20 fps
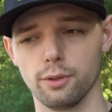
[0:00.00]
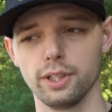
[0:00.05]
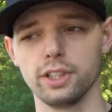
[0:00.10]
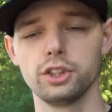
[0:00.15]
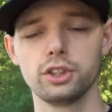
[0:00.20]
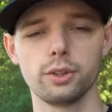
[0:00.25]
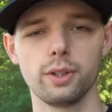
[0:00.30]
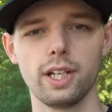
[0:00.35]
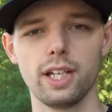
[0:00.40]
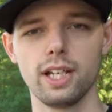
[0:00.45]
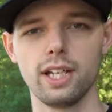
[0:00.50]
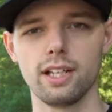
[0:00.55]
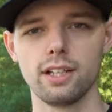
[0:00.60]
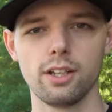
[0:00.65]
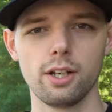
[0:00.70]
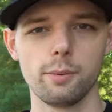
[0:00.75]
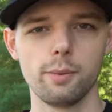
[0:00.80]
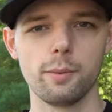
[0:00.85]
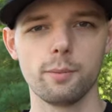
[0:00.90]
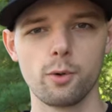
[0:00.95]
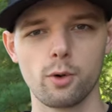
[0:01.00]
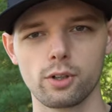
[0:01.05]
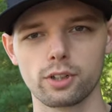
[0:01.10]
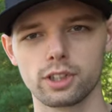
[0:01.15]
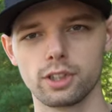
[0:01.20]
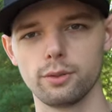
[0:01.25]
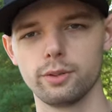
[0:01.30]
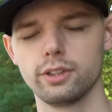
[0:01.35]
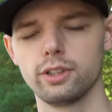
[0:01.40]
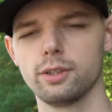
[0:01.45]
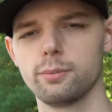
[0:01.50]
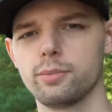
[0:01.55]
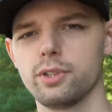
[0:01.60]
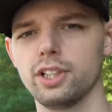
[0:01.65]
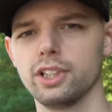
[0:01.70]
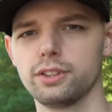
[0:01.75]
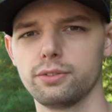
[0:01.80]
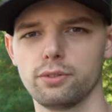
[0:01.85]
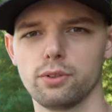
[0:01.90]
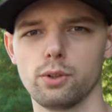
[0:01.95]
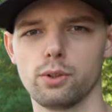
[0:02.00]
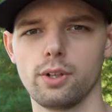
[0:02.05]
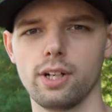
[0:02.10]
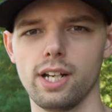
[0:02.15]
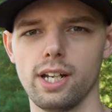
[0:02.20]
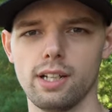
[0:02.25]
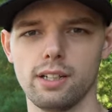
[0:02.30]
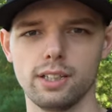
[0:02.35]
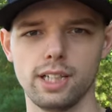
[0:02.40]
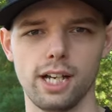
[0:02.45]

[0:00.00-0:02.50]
enjoy it a little bit more, go under a bridge, floor it,